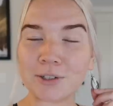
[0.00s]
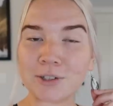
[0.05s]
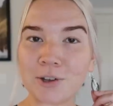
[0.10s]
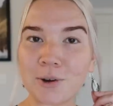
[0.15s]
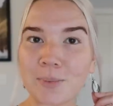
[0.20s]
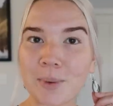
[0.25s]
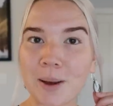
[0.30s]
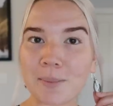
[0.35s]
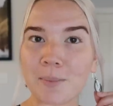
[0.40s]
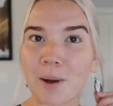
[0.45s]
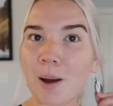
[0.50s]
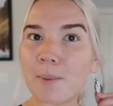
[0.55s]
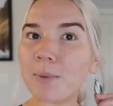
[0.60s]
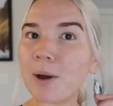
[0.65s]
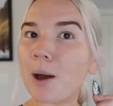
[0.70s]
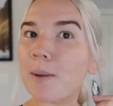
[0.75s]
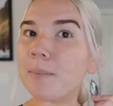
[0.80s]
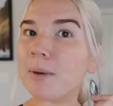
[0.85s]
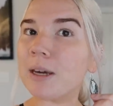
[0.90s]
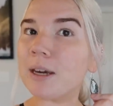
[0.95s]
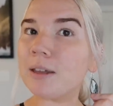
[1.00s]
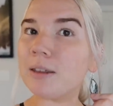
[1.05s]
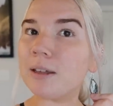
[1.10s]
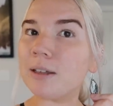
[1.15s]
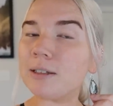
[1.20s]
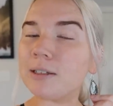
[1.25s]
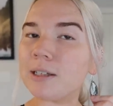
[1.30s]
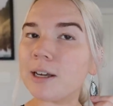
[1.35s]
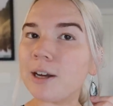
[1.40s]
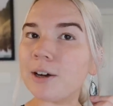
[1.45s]
Also, my mom got me
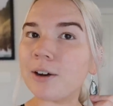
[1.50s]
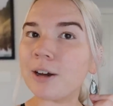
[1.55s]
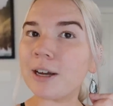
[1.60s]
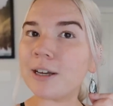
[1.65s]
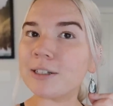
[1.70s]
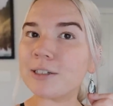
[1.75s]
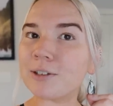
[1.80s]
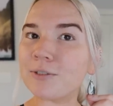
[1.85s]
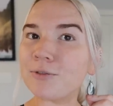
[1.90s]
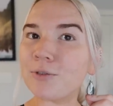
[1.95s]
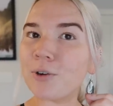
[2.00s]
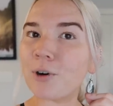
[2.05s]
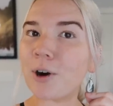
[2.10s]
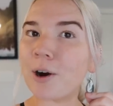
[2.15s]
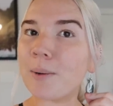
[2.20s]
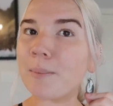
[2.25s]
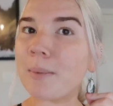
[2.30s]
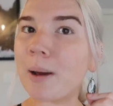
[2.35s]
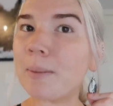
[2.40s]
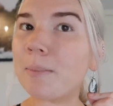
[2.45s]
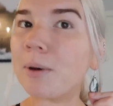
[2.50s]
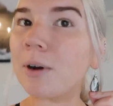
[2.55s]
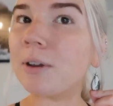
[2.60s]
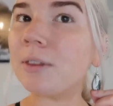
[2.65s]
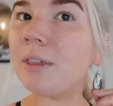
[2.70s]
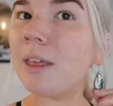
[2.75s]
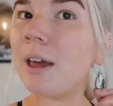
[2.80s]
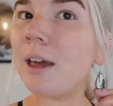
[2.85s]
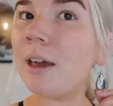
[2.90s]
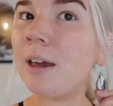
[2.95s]
these earrings for my
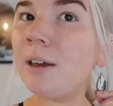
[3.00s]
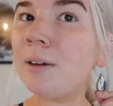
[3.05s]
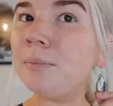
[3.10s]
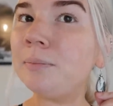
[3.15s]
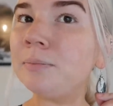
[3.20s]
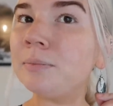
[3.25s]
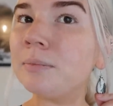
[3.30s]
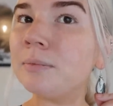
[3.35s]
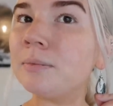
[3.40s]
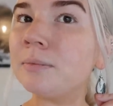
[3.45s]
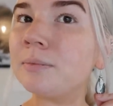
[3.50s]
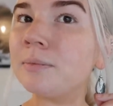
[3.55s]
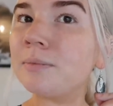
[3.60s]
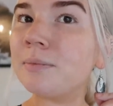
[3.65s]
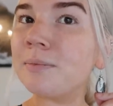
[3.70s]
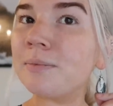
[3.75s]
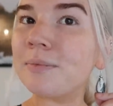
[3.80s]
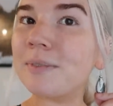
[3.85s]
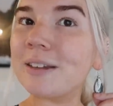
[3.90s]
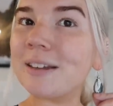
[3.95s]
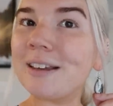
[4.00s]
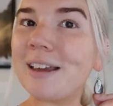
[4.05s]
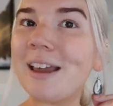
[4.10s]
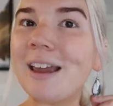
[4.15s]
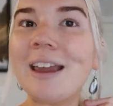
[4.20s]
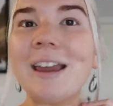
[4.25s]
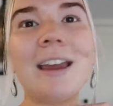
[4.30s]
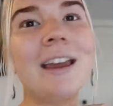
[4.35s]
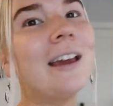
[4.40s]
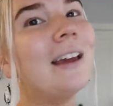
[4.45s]
birthday,
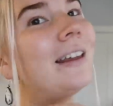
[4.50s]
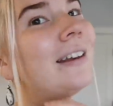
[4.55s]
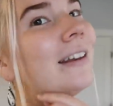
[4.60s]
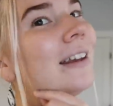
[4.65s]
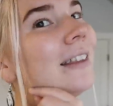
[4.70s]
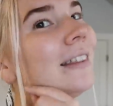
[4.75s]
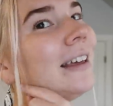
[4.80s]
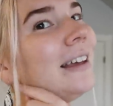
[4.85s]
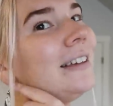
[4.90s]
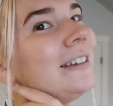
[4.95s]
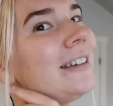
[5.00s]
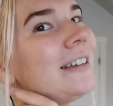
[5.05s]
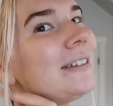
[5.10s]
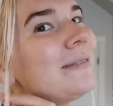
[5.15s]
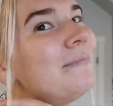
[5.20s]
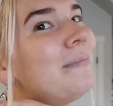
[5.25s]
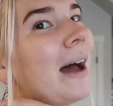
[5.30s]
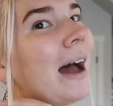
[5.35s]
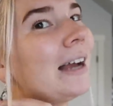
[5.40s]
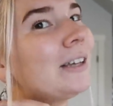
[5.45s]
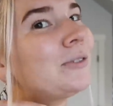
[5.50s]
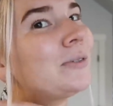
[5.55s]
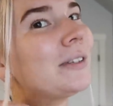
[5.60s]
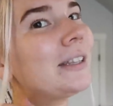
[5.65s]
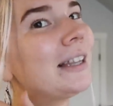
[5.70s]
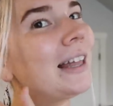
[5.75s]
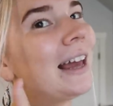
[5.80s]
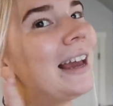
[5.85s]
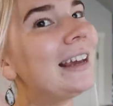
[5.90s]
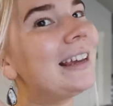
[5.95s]
and they just match
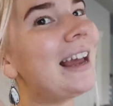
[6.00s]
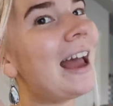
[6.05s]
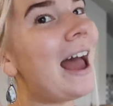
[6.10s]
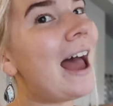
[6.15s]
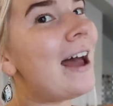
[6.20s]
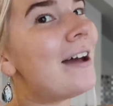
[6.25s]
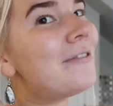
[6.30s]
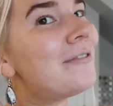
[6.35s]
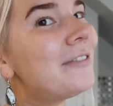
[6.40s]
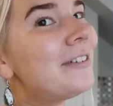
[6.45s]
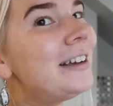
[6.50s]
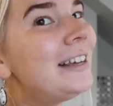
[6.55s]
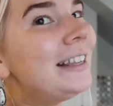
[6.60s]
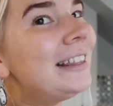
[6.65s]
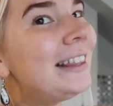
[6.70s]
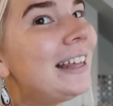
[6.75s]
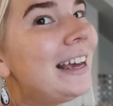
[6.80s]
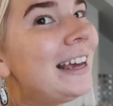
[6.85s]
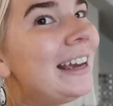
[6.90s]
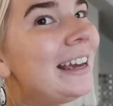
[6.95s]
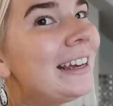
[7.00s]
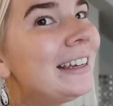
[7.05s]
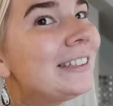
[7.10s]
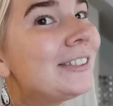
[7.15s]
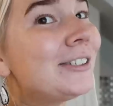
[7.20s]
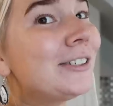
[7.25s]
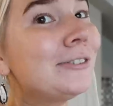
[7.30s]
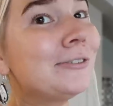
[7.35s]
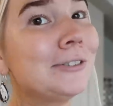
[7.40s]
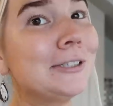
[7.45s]
with like
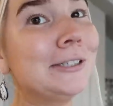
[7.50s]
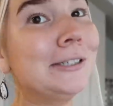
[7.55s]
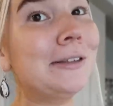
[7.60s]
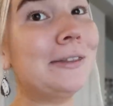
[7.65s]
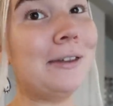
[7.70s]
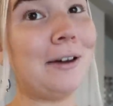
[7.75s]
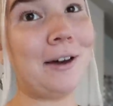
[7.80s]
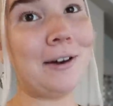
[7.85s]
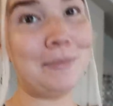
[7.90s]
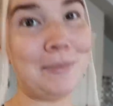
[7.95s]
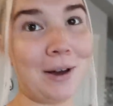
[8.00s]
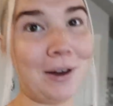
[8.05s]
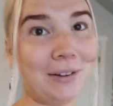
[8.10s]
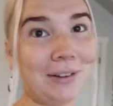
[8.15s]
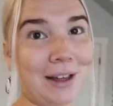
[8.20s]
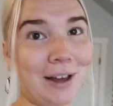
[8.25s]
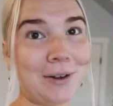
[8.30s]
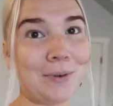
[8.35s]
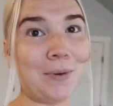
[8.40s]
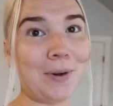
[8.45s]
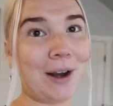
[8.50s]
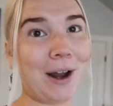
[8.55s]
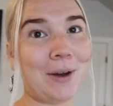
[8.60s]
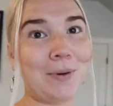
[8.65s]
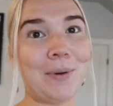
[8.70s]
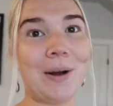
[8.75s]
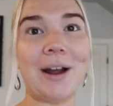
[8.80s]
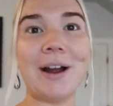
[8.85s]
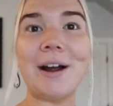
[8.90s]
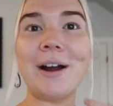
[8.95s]
everything. She really thought about like what
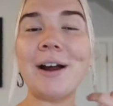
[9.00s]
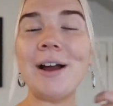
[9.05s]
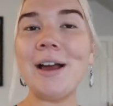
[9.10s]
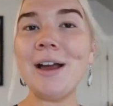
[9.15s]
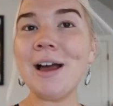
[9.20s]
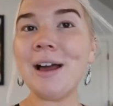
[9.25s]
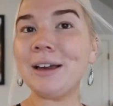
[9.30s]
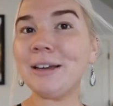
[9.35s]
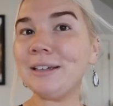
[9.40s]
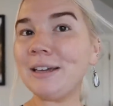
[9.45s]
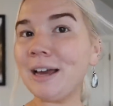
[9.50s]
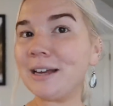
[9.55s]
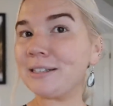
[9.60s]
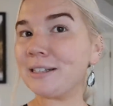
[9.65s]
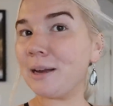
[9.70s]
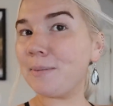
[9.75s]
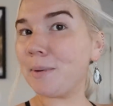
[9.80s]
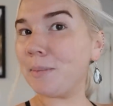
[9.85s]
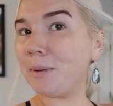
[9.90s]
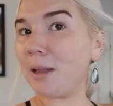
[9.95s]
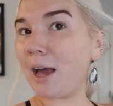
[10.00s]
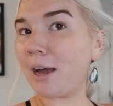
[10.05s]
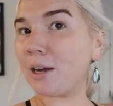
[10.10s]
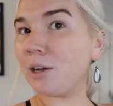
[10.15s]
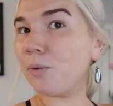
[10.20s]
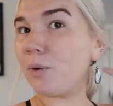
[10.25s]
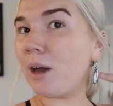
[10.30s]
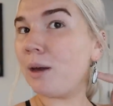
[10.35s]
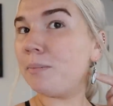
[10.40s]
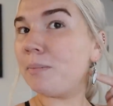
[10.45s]
I wear. Yes, I'm a
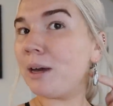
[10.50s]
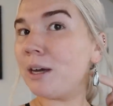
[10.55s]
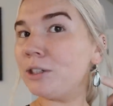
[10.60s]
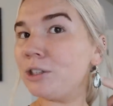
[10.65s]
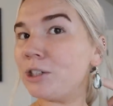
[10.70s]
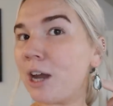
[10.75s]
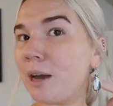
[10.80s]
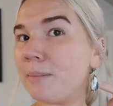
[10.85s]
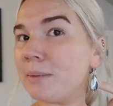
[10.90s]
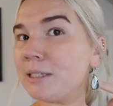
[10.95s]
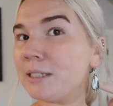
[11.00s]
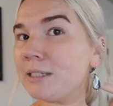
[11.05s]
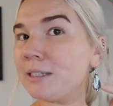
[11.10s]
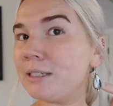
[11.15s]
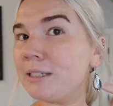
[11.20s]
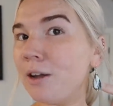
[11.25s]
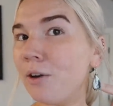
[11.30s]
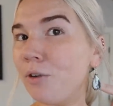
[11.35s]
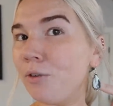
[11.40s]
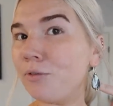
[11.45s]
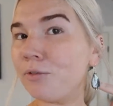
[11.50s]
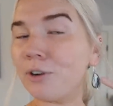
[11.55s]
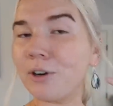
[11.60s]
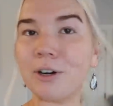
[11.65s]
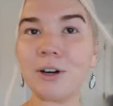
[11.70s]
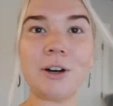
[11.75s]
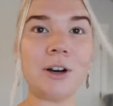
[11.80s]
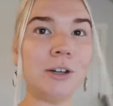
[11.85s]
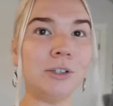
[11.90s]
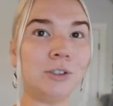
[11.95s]
black and white bitch. I'm a
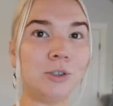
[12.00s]
silver